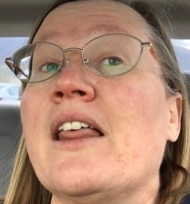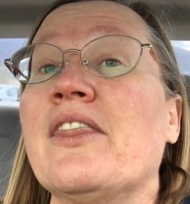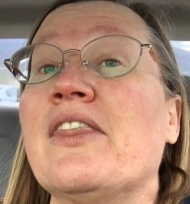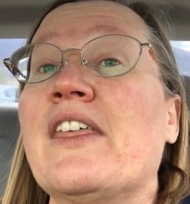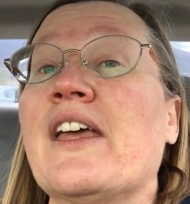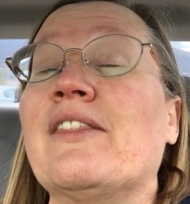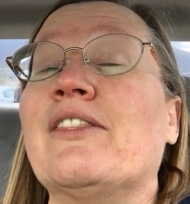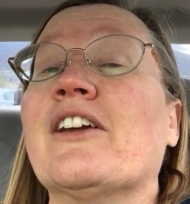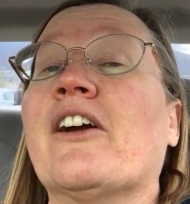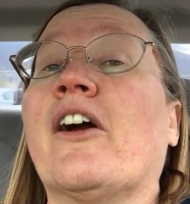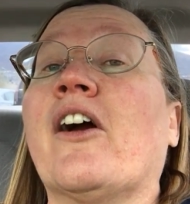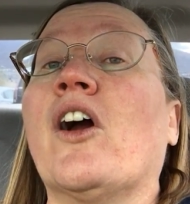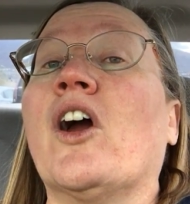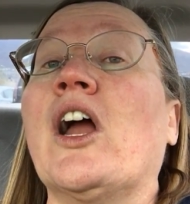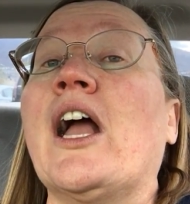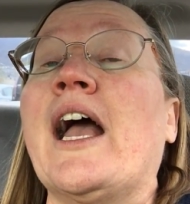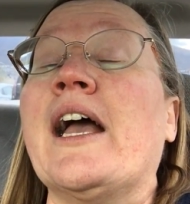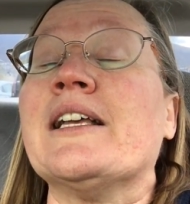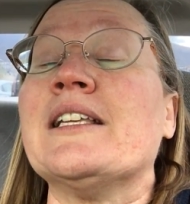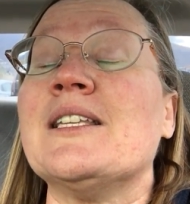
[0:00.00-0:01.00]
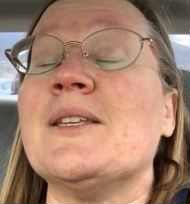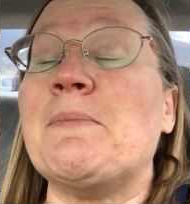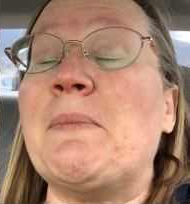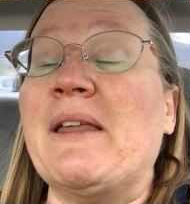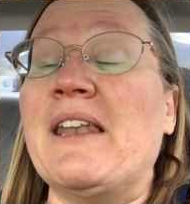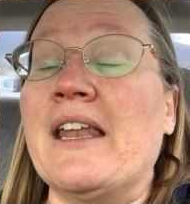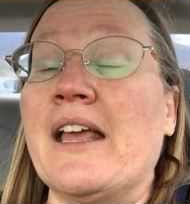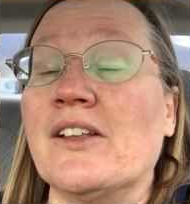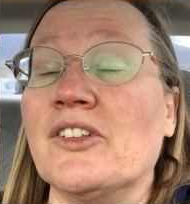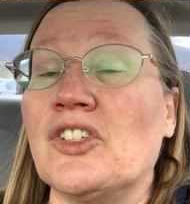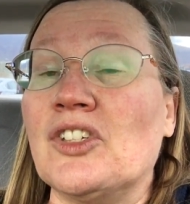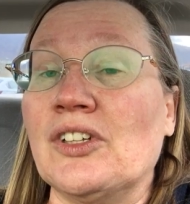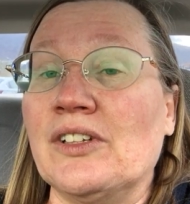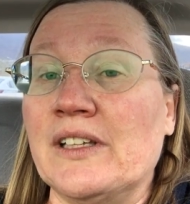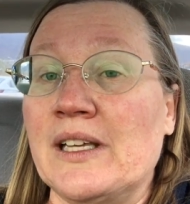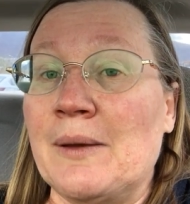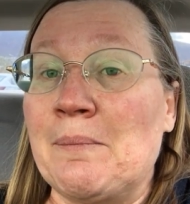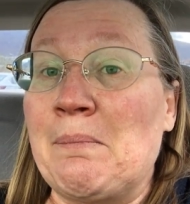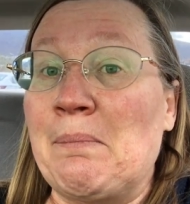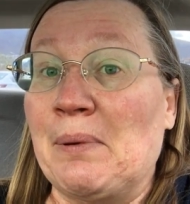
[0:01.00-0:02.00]
that there are
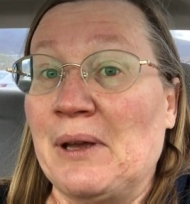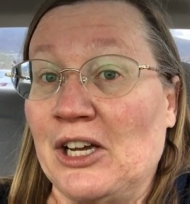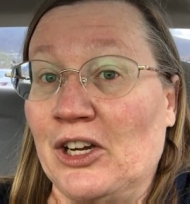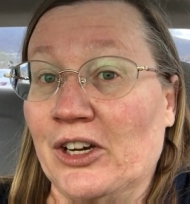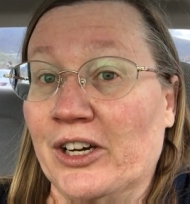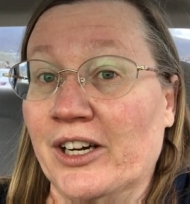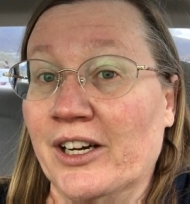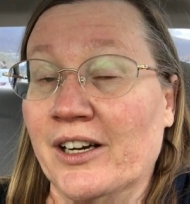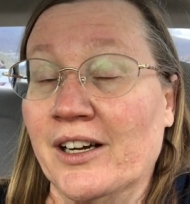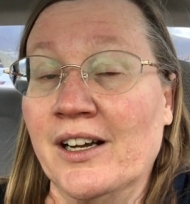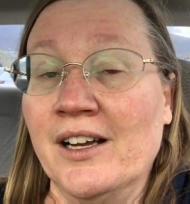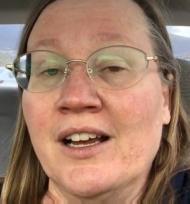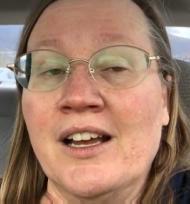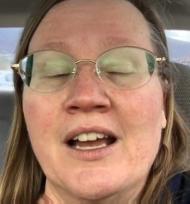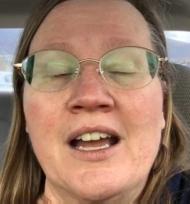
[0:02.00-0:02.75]
exponentially bigger